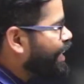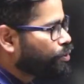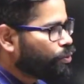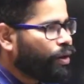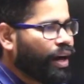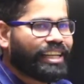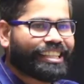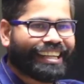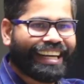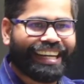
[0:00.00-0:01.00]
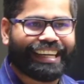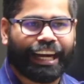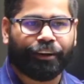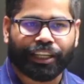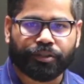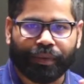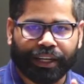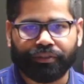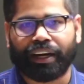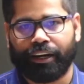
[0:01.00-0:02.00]
2 alternate
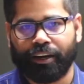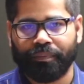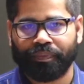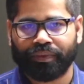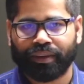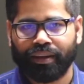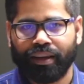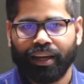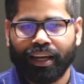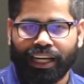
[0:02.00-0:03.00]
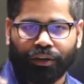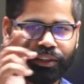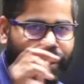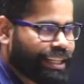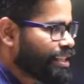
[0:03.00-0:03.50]
investment fund. Now there is a